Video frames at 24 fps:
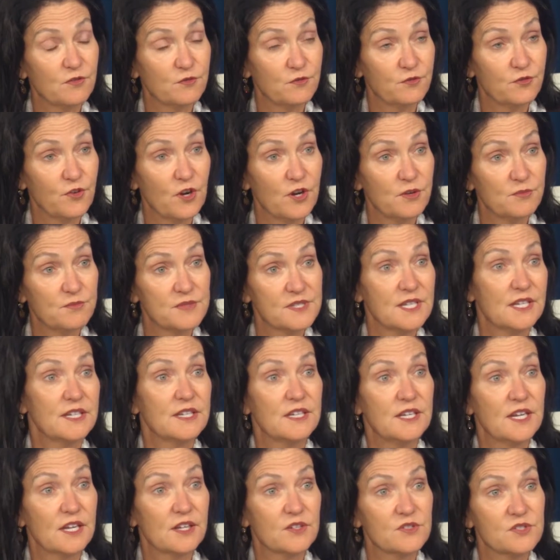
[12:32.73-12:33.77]
from San
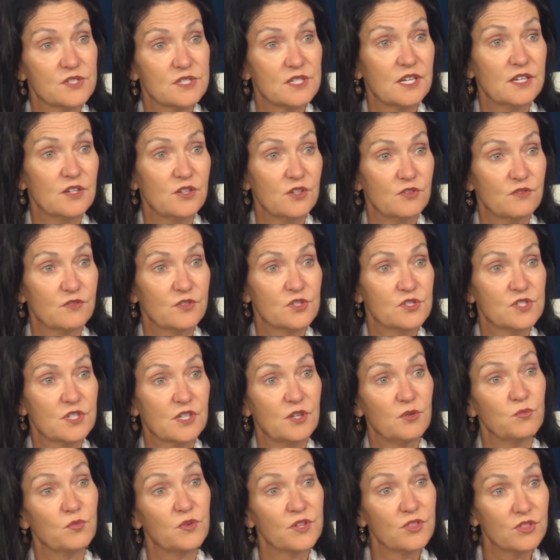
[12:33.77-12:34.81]
Diego State
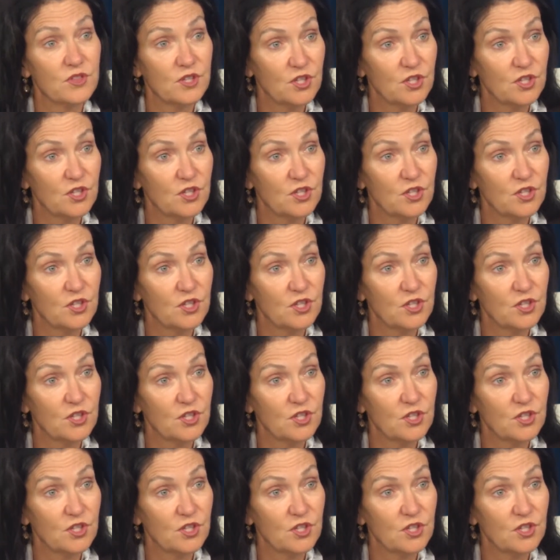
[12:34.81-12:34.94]
University with mm-hmm.